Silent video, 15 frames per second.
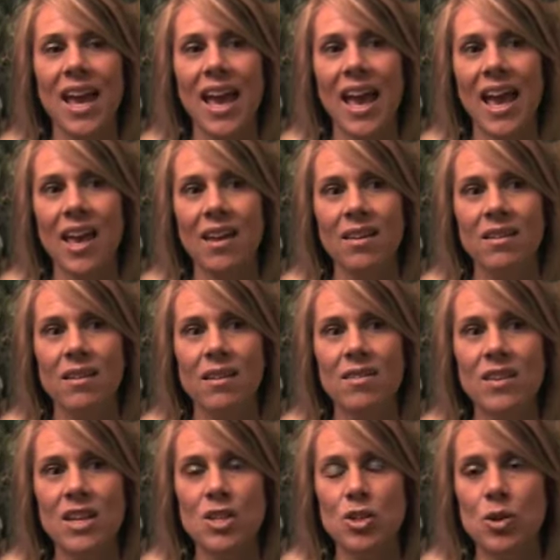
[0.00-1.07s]
And
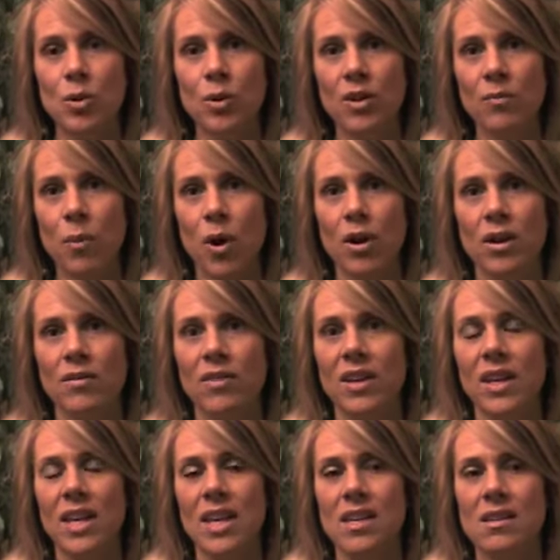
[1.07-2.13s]
the intuitive part of
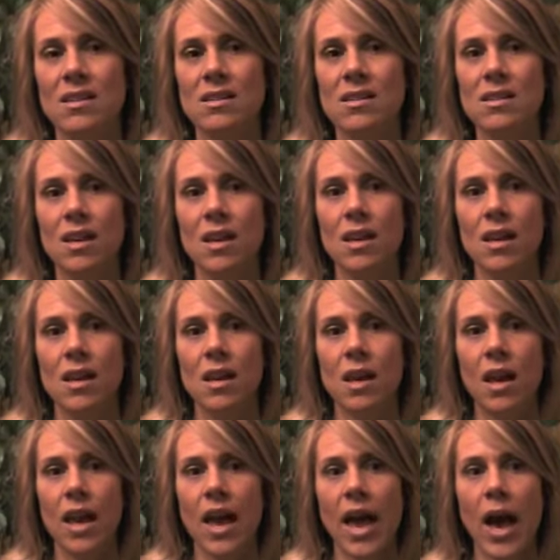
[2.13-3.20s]
it is
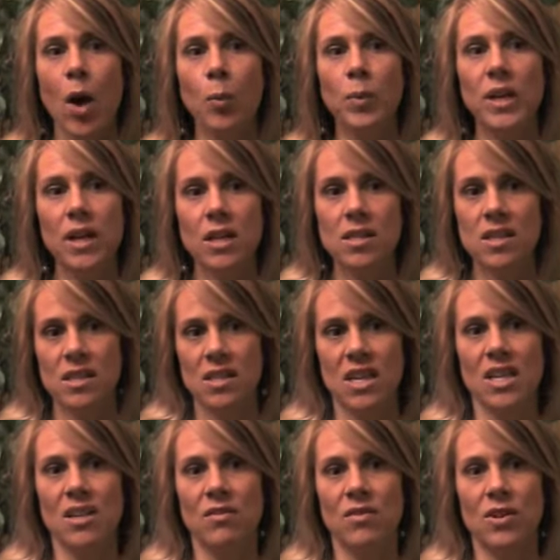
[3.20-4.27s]
helping us as
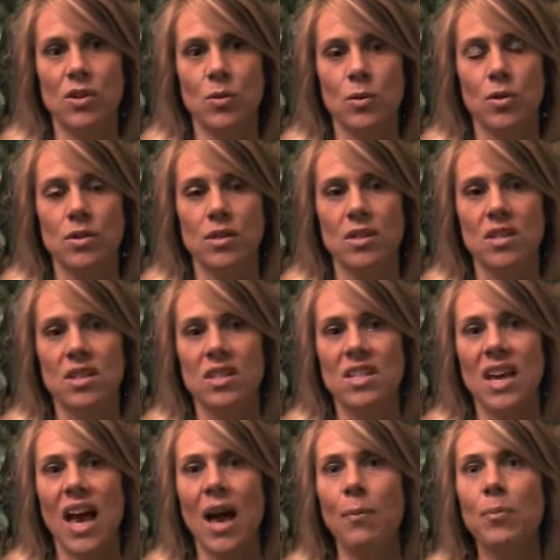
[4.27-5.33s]
individuals to
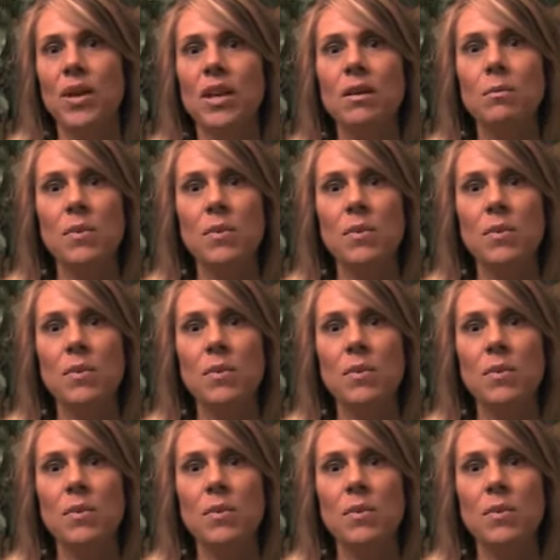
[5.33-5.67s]
tap in